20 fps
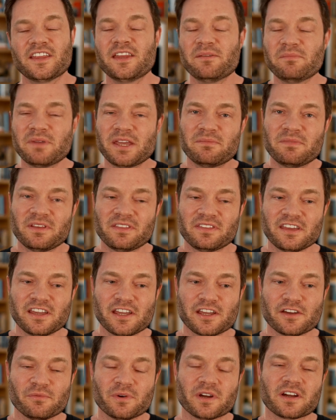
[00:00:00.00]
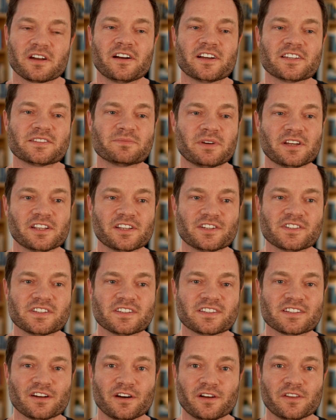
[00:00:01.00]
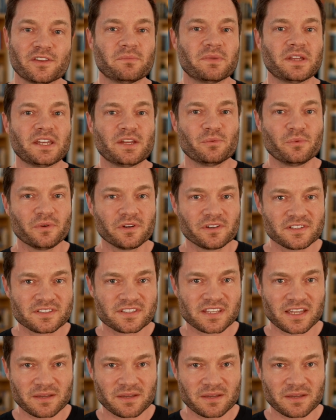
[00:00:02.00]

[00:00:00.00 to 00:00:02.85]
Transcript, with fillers: then it made me think of what cosmologists call the many worlds